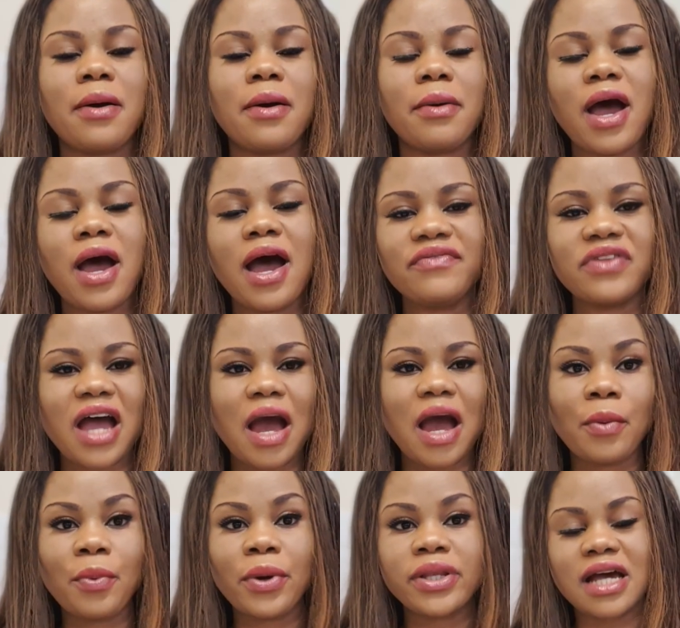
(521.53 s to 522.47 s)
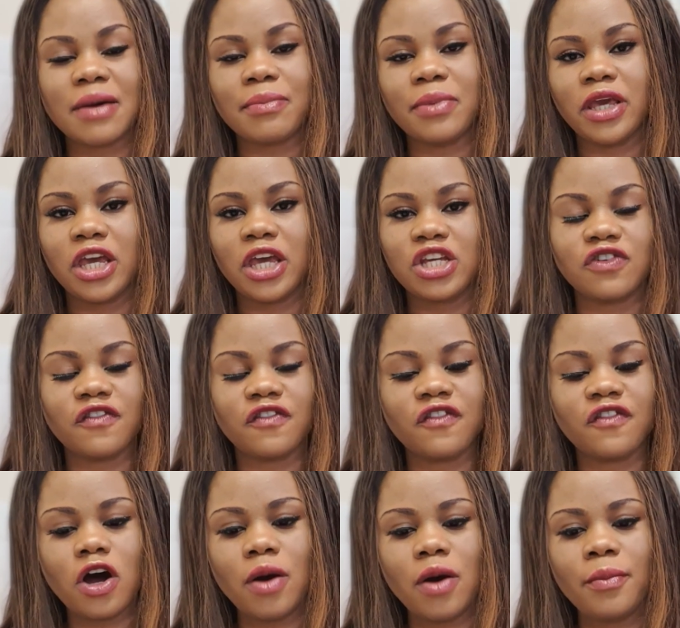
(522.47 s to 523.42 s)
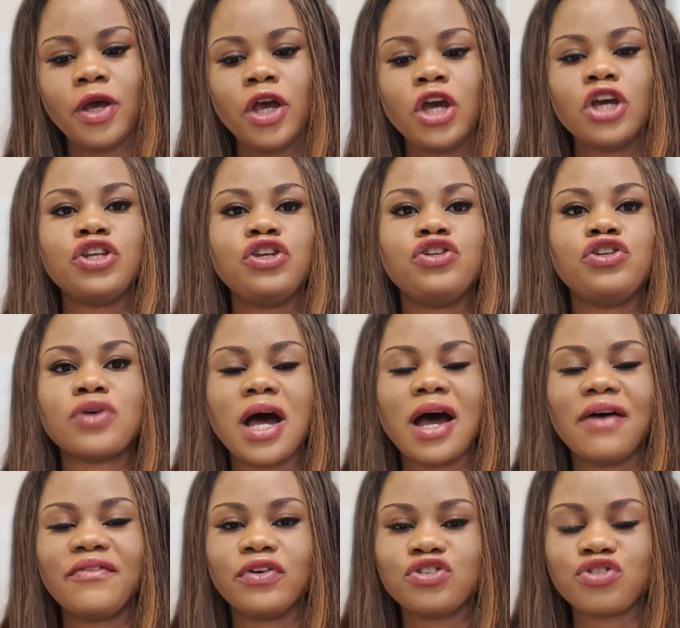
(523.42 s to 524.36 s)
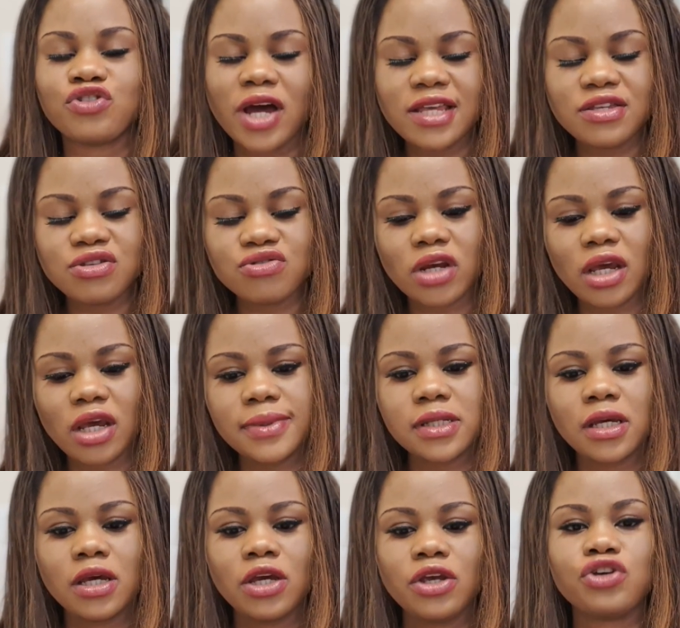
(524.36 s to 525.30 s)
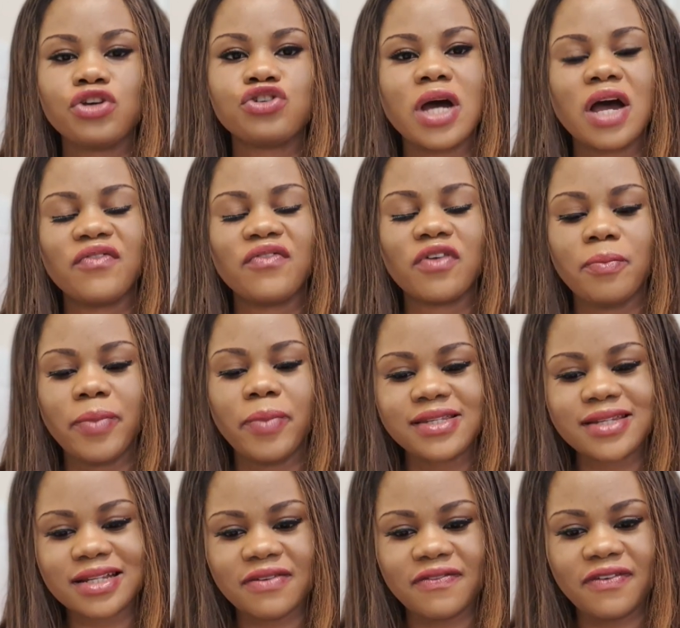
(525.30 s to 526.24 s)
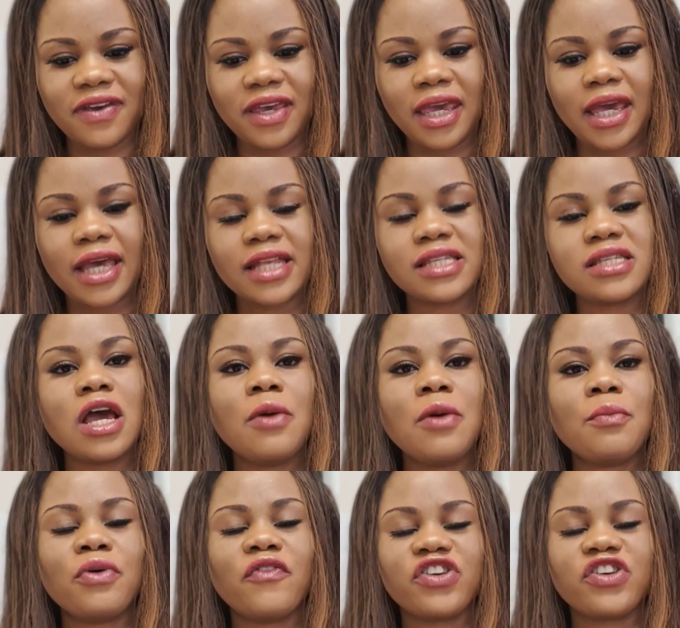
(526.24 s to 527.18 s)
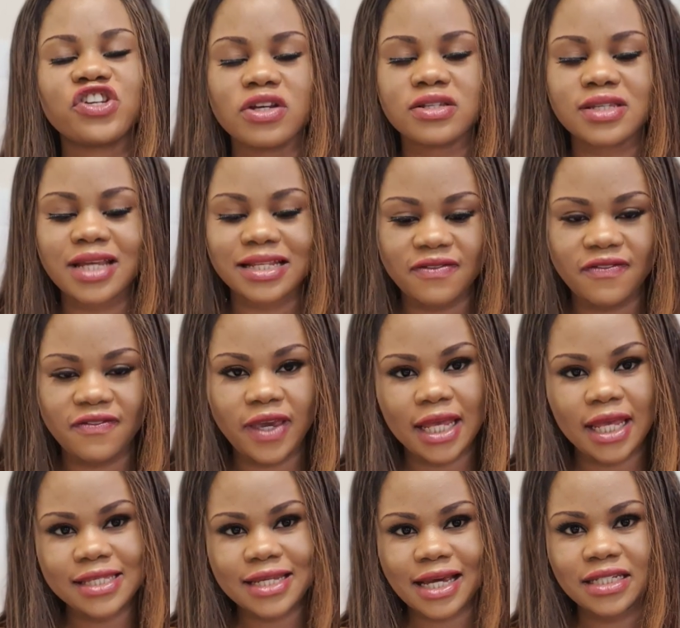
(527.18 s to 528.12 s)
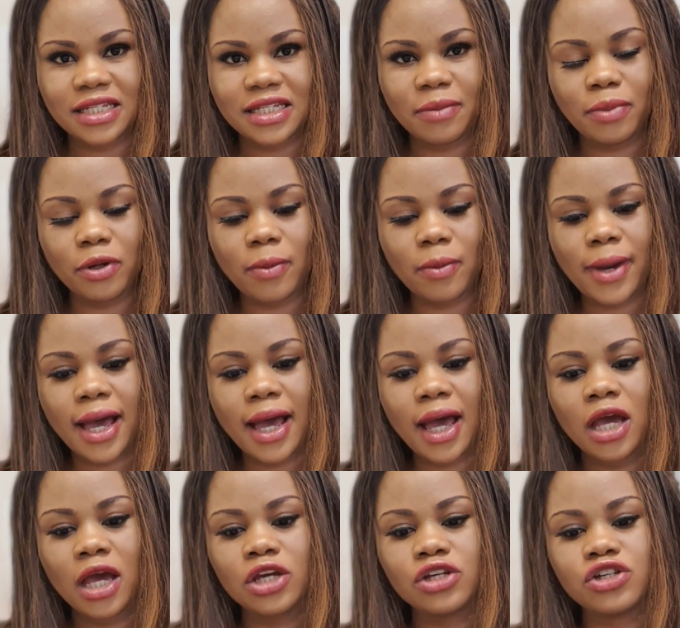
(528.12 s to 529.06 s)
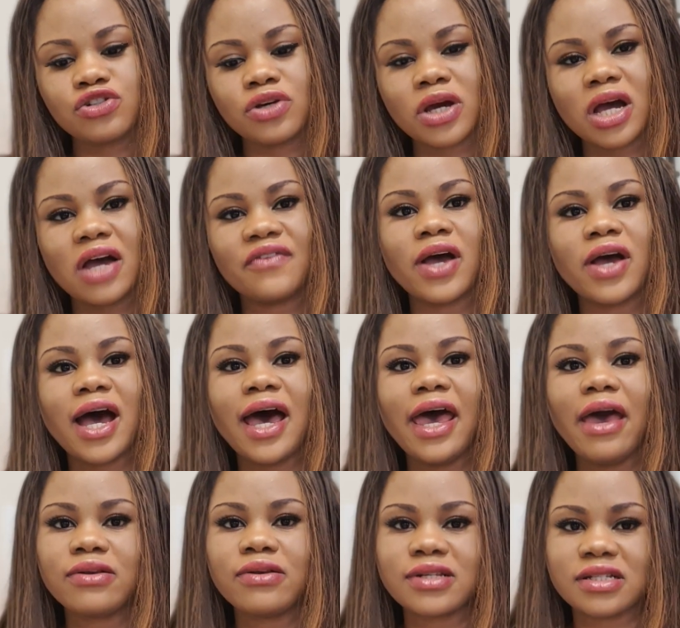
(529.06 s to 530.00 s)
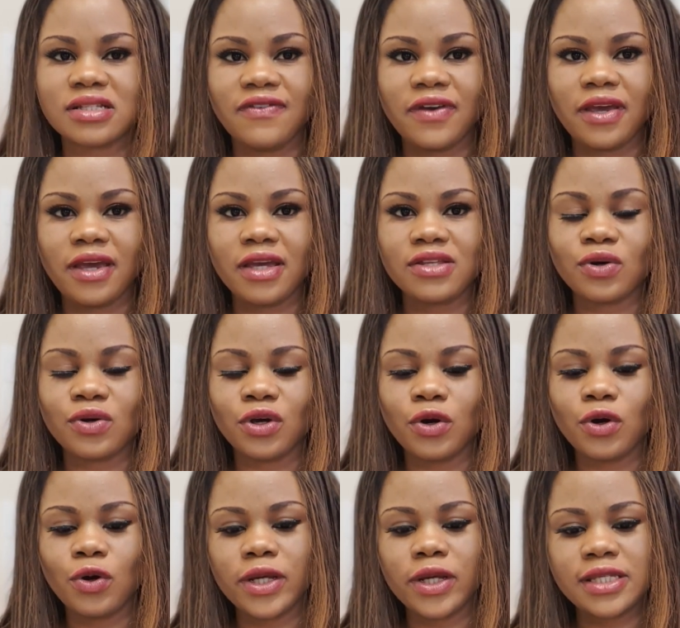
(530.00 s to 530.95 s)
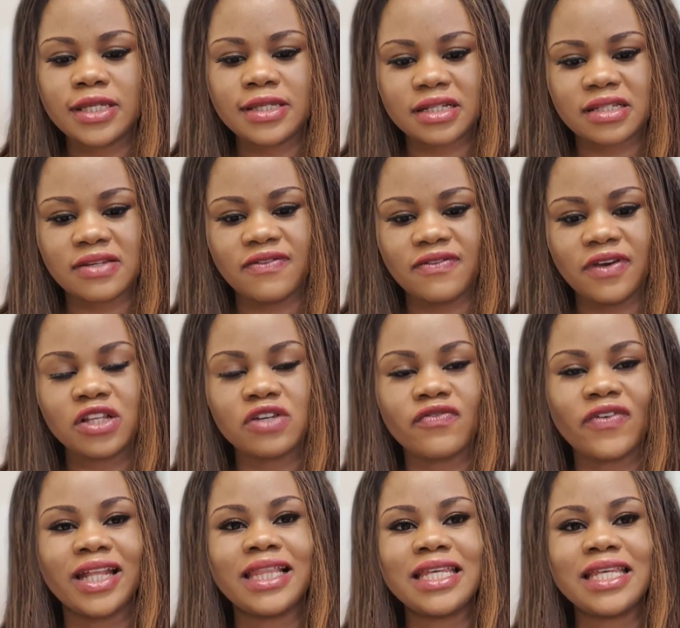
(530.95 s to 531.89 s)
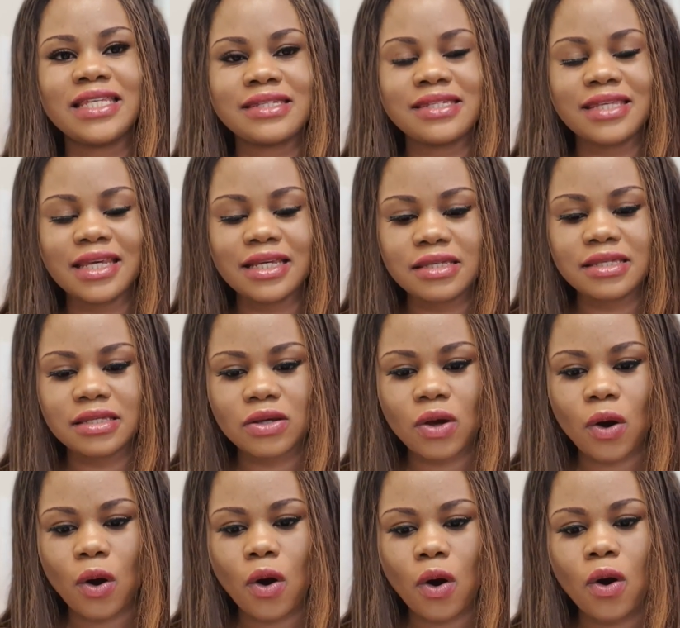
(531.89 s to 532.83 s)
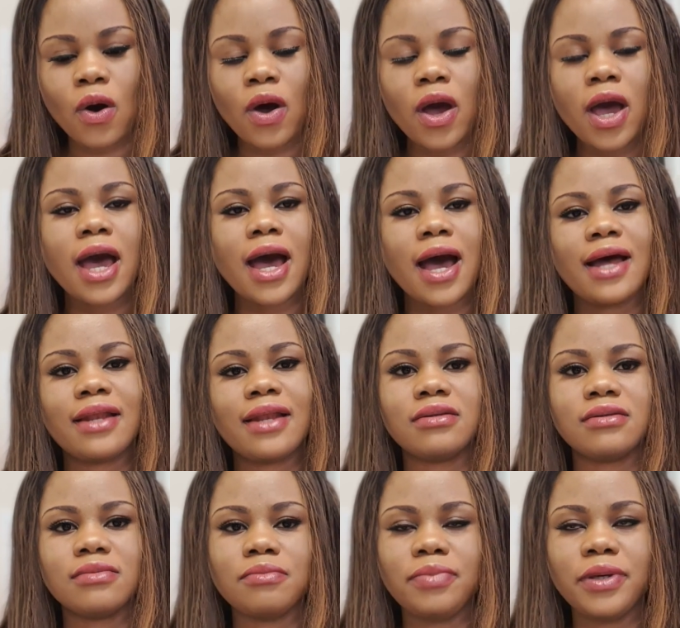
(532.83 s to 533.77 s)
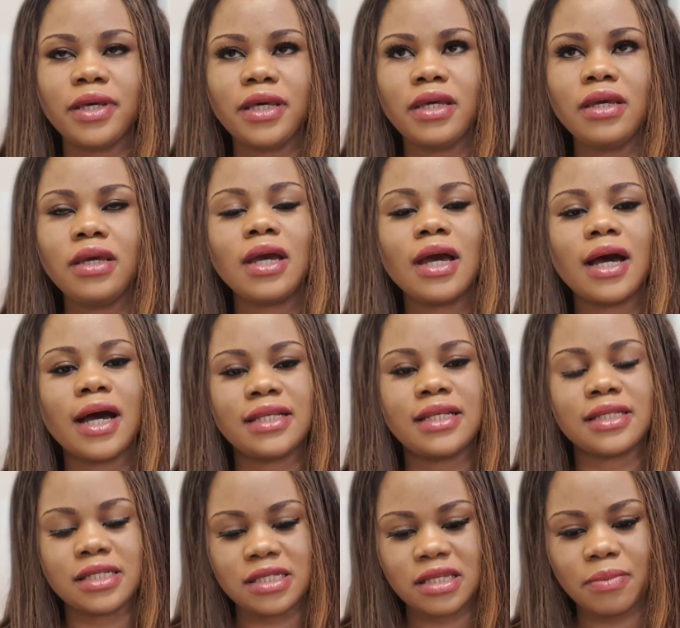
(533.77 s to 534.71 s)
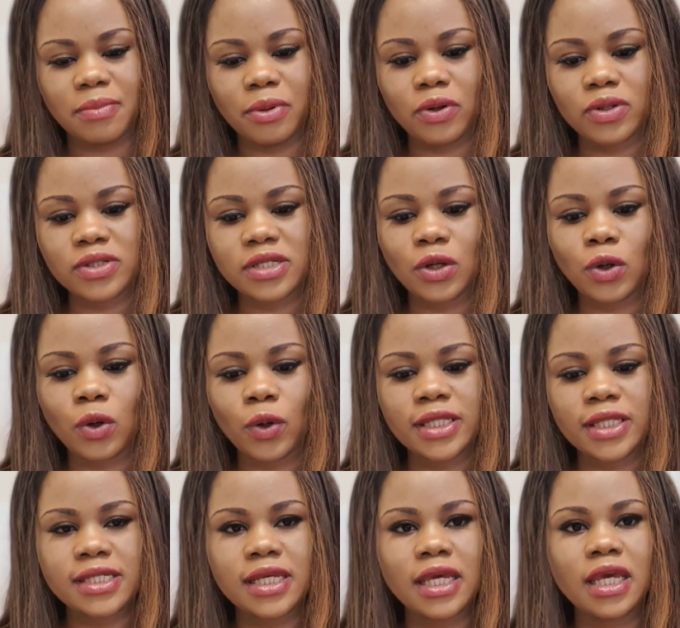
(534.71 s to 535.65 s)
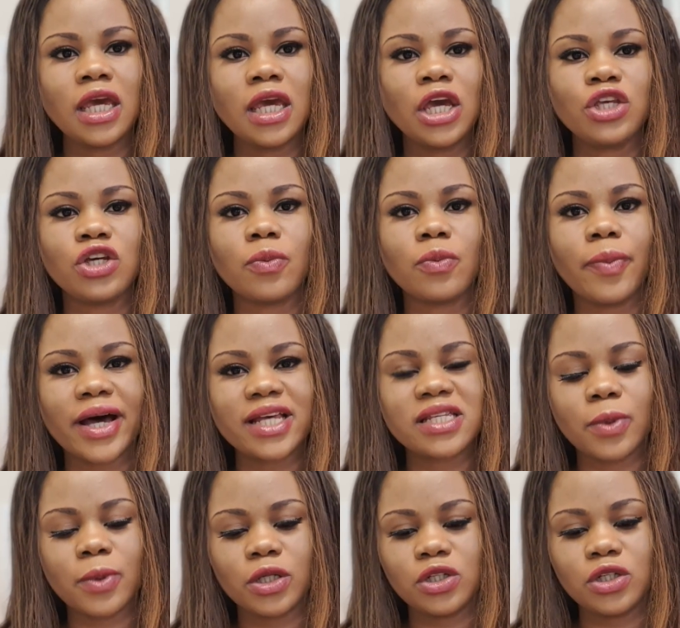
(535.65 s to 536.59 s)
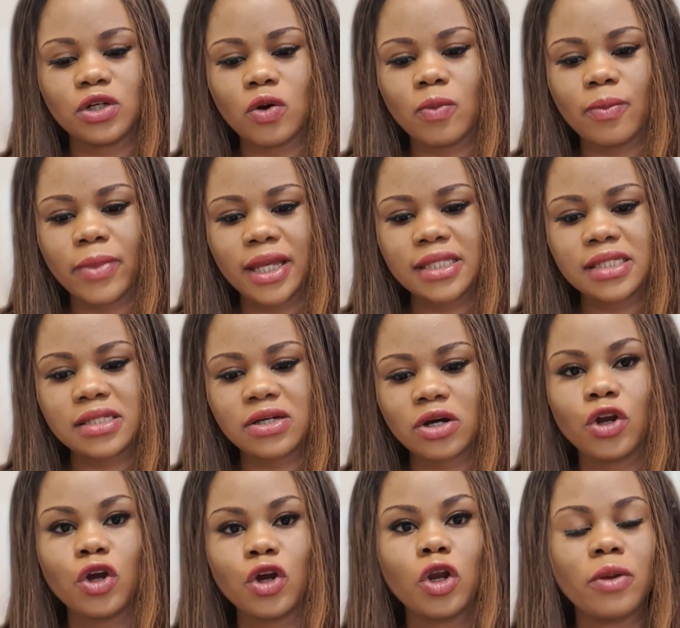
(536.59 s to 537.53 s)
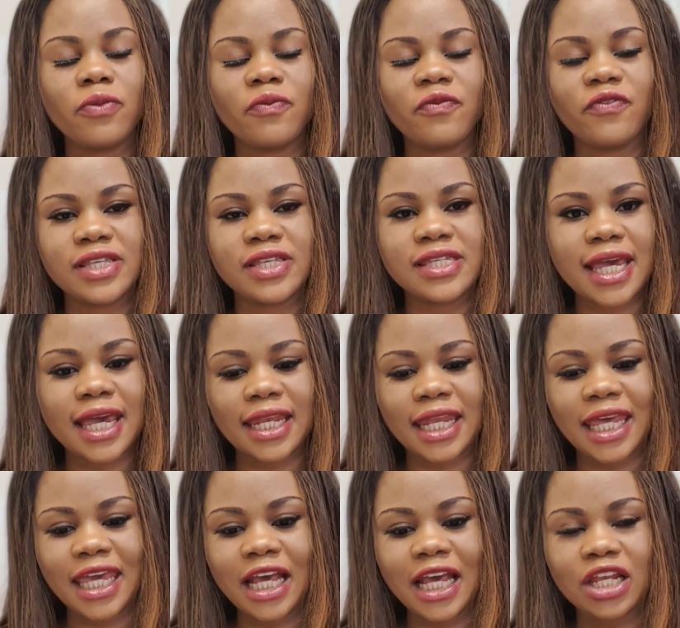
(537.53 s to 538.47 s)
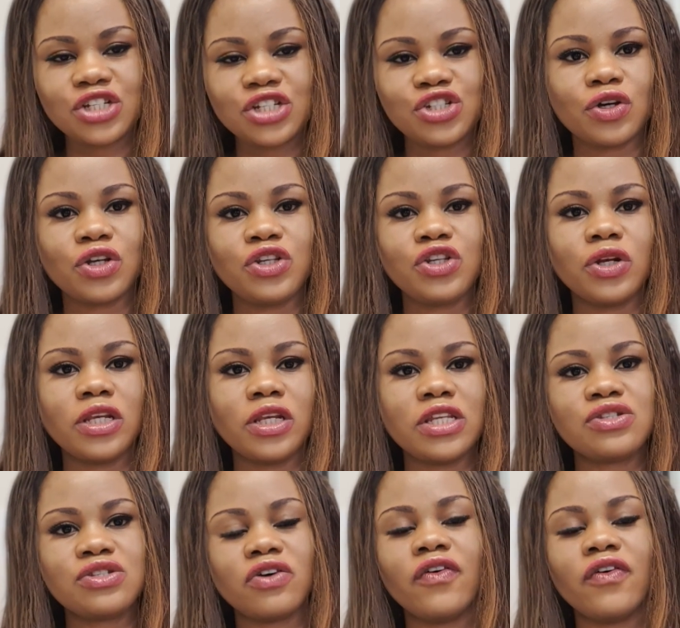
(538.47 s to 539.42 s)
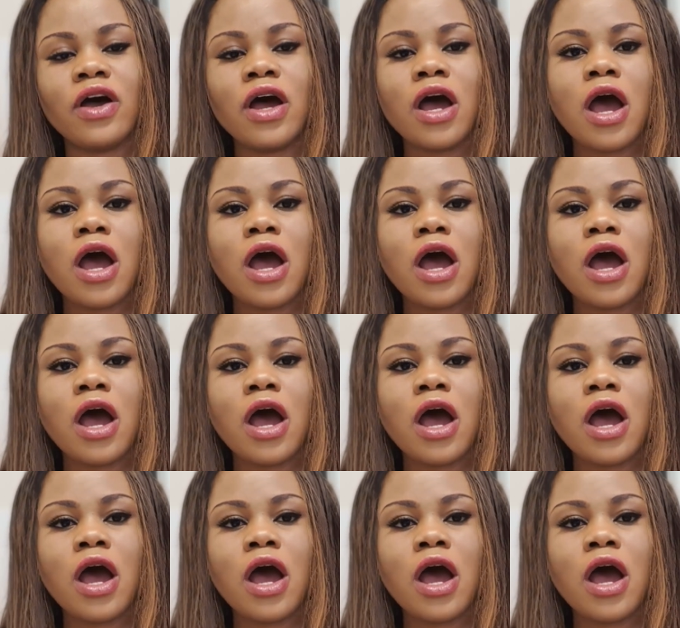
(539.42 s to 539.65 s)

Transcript: have the appropriate application form, you need to have your transcript, you should have your birth certificate, professional certificates and diploma, you should have your Ielts certificate or your OET certificate of at least 6 score and B and C+ in OET, your passport document, curriculum vitae in English showing your list of